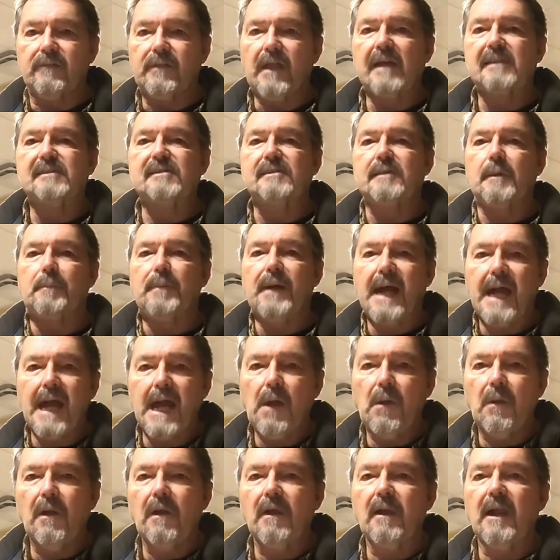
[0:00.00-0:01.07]
That's the
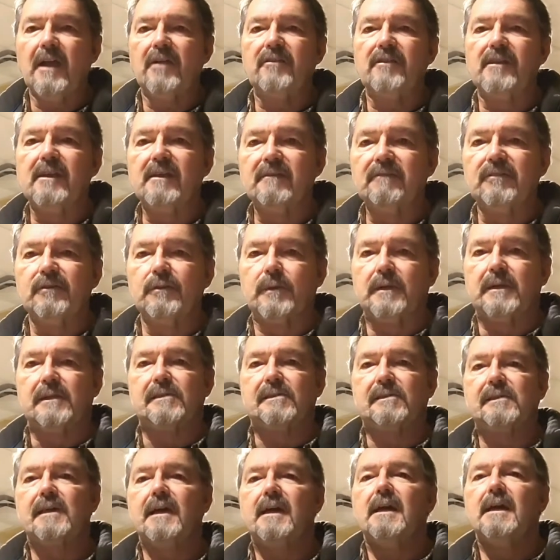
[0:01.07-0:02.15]
power and the
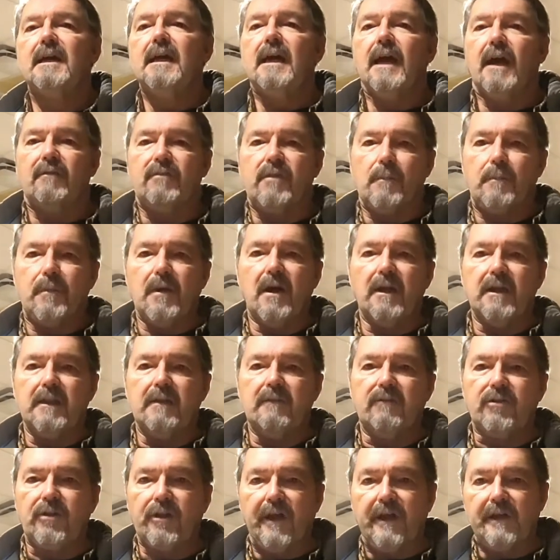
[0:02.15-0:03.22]
influence of the body
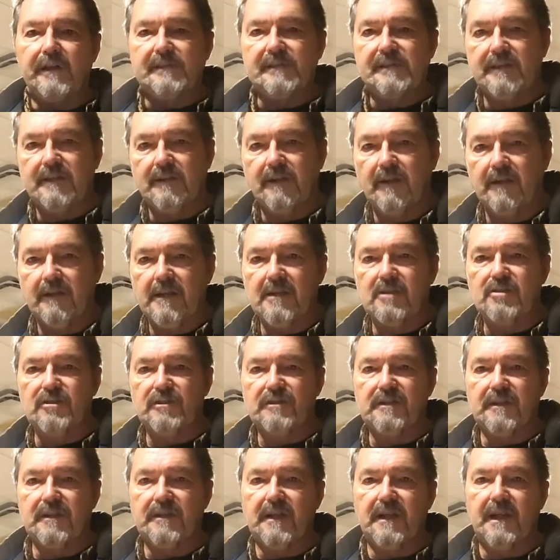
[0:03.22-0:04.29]
of Christ in our
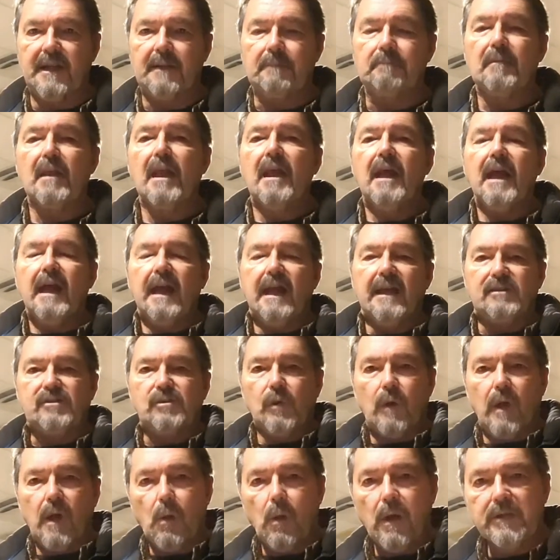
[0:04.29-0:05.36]
nation today. And
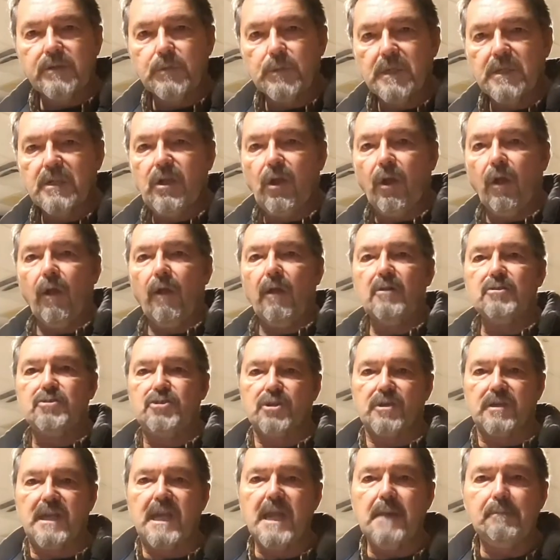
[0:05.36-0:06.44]
so I want to encourage
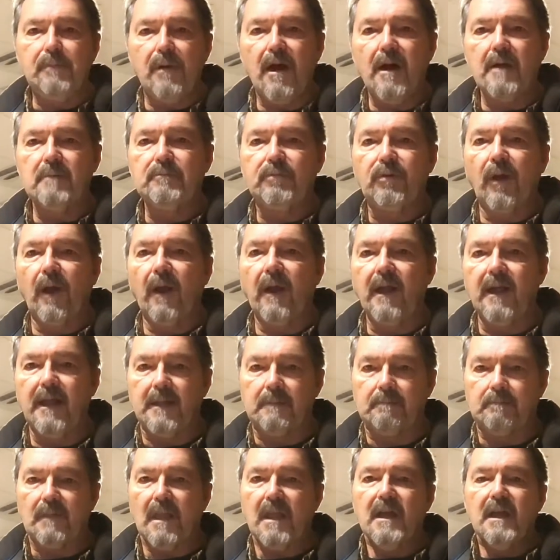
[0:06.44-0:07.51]
you, keep on
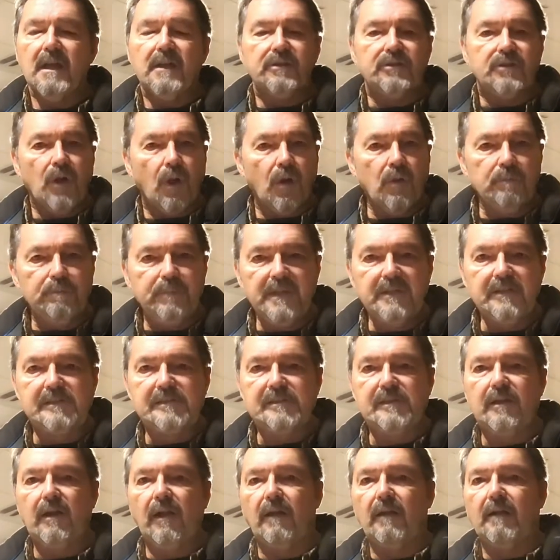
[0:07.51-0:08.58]
praying. Don't be
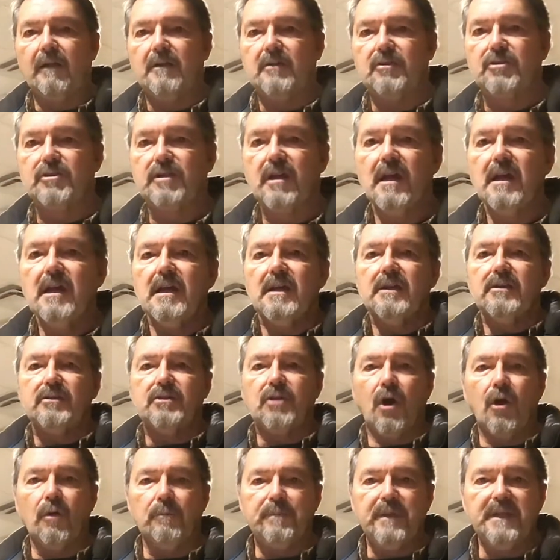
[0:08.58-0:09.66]
discouraged.
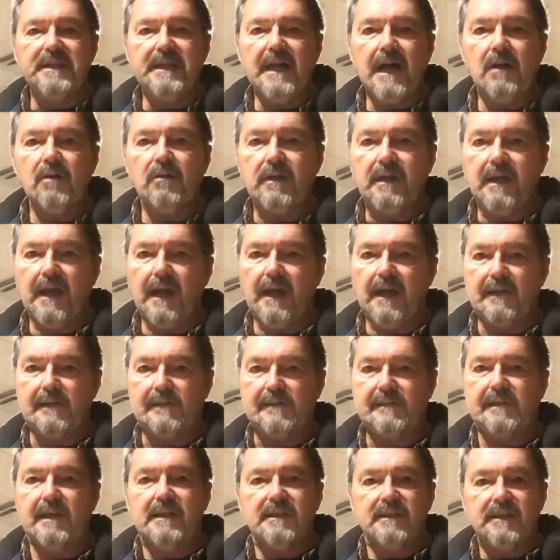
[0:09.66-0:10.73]
Don't be
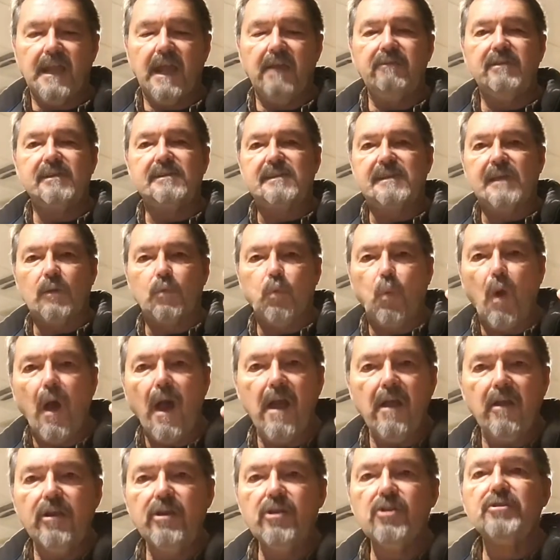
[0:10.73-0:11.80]
downcast. David said,
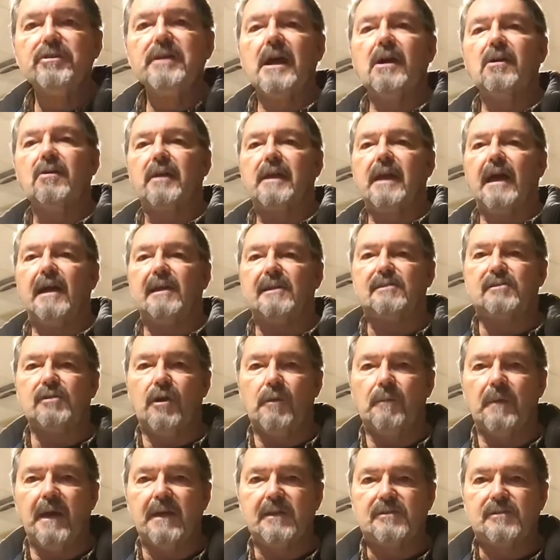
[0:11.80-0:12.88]
why are you downcast,
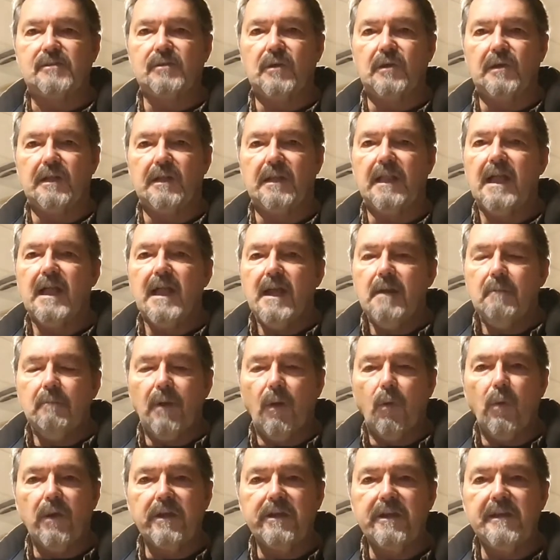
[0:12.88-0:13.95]
O my soul?
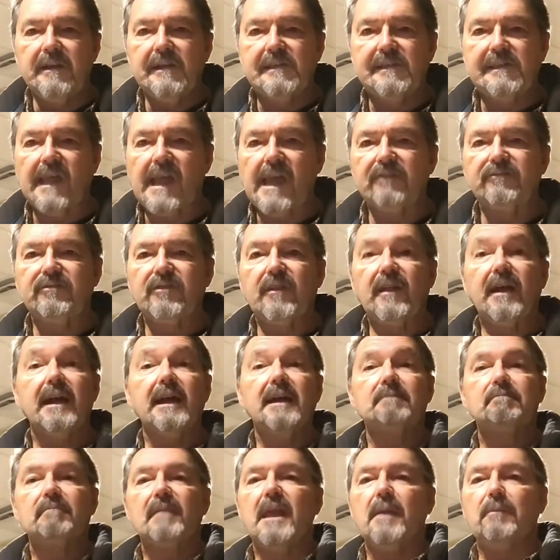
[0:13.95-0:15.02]
But what did he say after
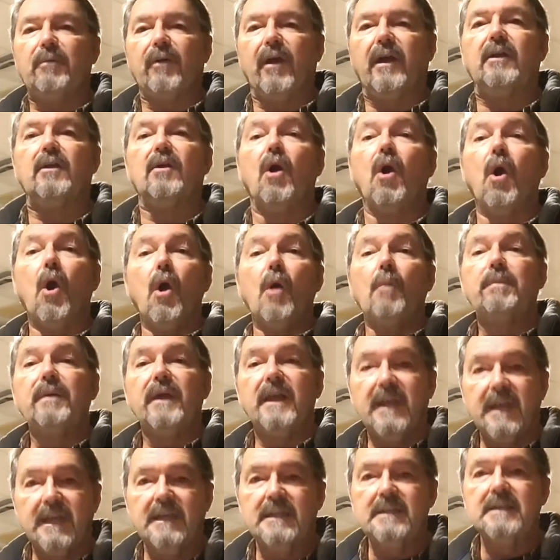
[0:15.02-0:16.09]
that? He prayed, hope
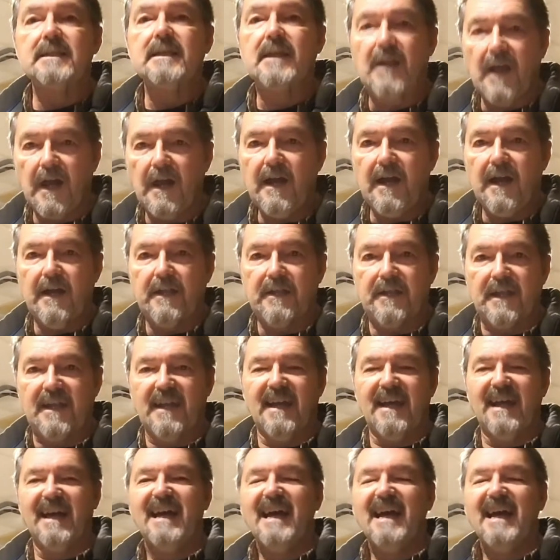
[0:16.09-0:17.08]
in God.